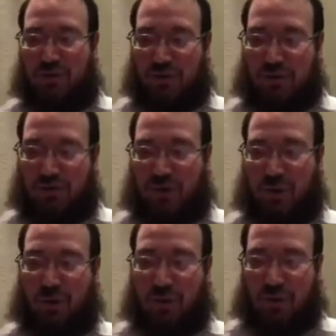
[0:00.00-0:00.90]

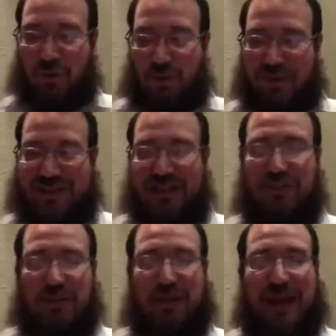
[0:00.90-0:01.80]
So
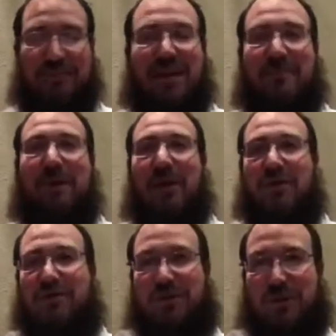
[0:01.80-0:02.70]
essentially we have 10 powers
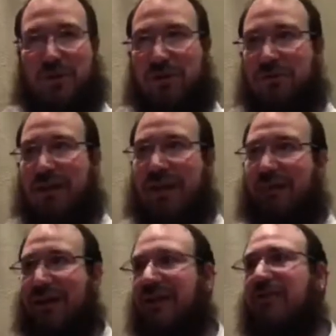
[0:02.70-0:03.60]
of the soul. Getting
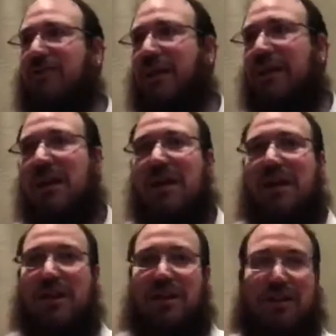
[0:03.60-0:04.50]
right into it,
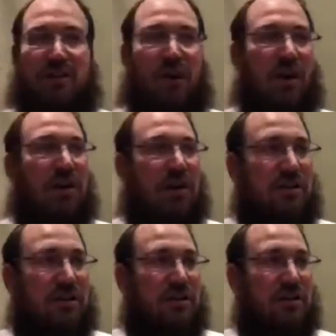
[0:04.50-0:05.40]
there are
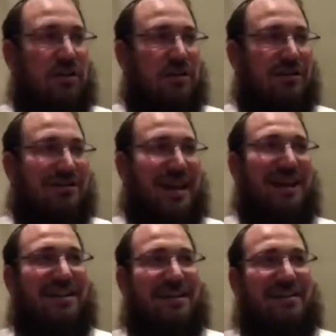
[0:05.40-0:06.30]

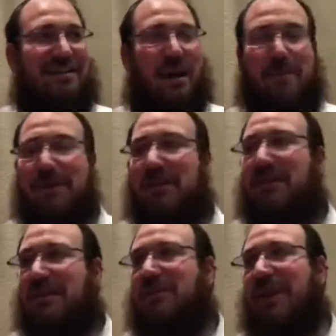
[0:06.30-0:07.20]
10
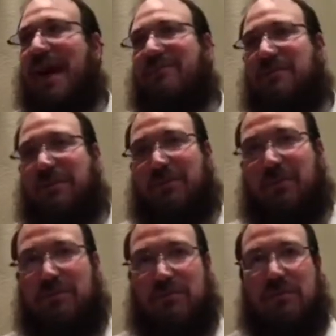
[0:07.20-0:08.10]
abilities that we have as people.
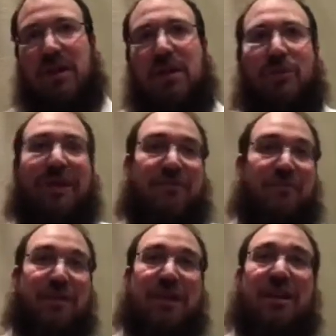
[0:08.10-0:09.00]
We have
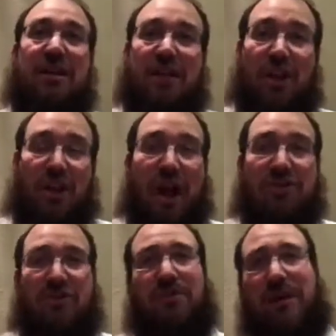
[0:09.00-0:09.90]
3
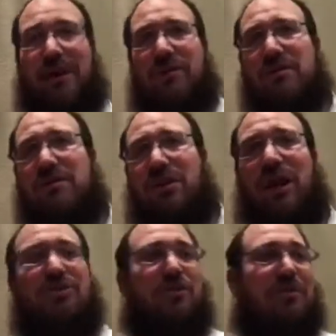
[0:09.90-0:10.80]
logical powers, the
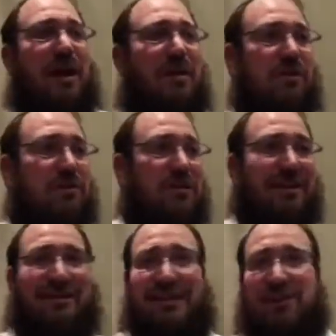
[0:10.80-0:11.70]

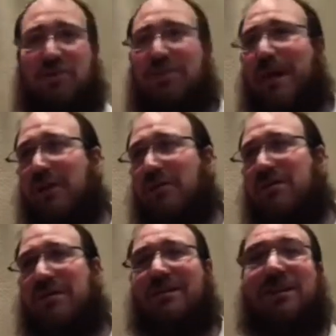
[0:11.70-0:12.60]
intellectual powers, the
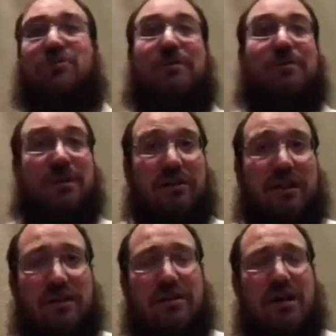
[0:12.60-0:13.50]
intellectual
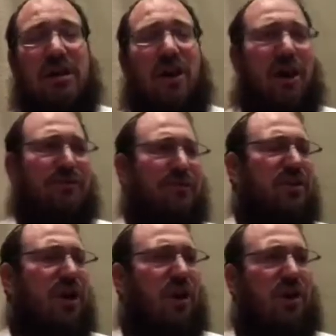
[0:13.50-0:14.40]
abilities, often
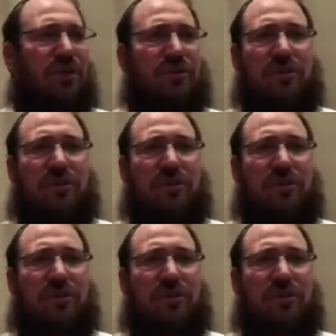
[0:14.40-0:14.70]
called